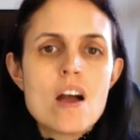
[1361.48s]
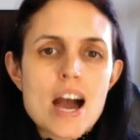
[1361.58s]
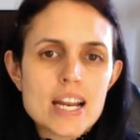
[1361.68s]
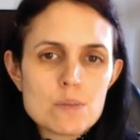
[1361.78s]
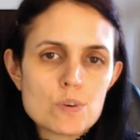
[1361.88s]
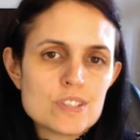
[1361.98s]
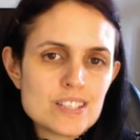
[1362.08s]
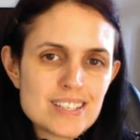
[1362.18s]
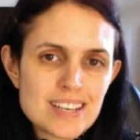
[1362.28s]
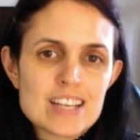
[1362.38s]
and I
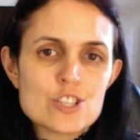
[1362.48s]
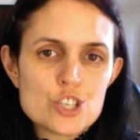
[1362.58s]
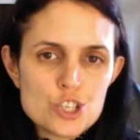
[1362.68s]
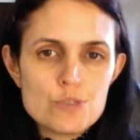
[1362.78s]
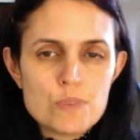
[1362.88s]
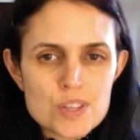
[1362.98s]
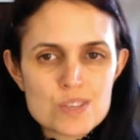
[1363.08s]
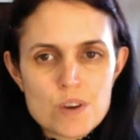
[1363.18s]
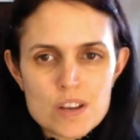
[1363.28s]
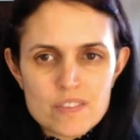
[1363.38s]
wanted to get 2
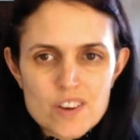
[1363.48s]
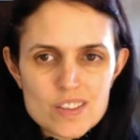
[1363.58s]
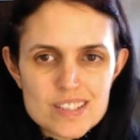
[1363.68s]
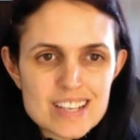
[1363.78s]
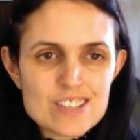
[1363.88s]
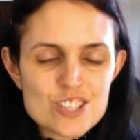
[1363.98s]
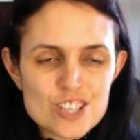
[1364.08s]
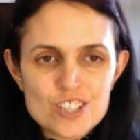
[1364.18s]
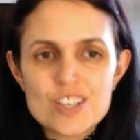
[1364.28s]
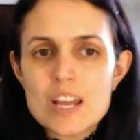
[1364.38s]
months worth of content
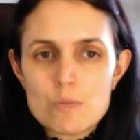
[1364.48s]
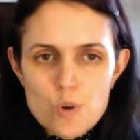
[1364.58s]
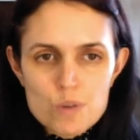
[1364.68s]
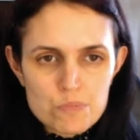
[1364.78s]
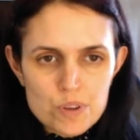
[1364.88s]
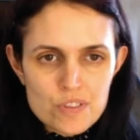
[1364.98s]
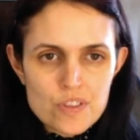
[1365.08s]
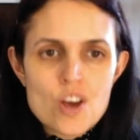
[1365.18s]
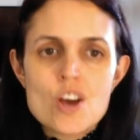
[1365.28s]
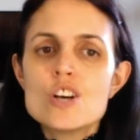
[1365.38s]
done in 1 month,
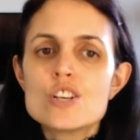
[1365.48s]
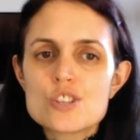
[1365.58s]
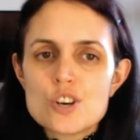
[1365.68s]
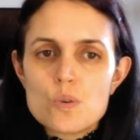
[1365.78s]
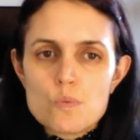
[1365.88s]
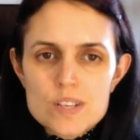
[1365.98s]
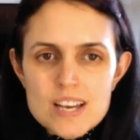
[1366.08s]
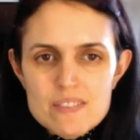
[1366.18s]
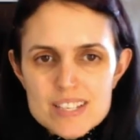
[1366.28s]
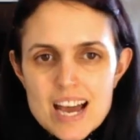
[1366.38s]
so
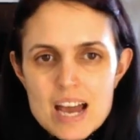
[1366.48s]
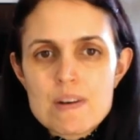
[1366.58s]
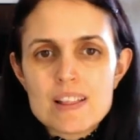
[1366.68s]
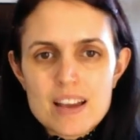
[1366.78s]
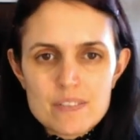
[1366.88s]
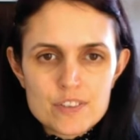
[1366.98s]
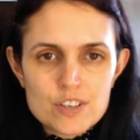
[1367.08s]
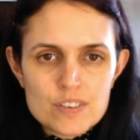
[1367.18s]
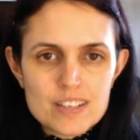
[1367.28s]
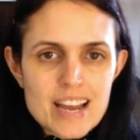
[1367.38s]
whatever time left
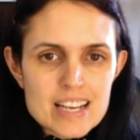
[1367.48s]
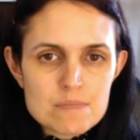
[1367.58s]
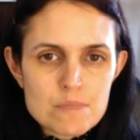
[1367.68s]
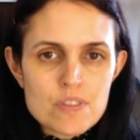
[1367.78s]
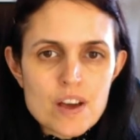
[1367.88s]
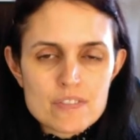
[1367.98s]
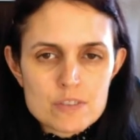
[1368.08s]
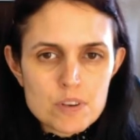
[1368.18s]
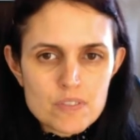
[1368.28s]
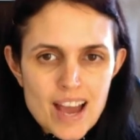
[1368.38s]
over next month after
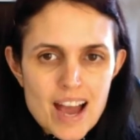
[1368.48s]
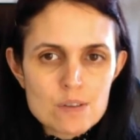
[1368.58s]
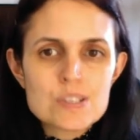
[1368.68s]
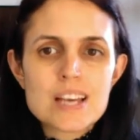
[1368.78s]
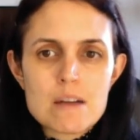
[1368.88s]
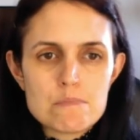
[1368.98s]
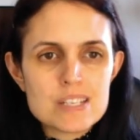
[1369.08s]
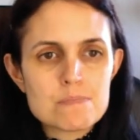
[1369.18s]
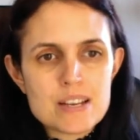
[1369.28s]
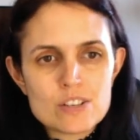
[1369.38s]
moving house can be
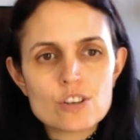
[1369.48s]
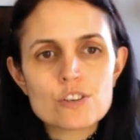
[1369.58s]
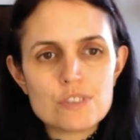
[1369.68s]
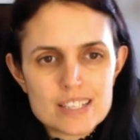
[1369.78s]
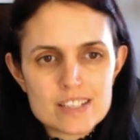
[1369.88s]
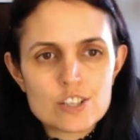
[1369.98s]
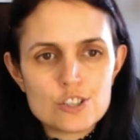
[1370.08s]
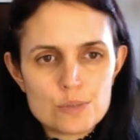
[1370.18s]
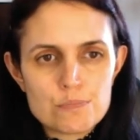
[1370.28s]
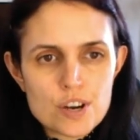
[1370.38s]
spent on creating a
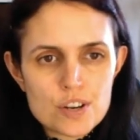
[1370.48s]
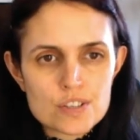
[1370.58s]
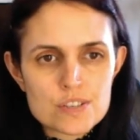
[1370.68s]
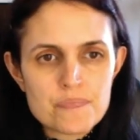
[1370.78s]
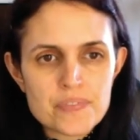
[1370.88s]
new product.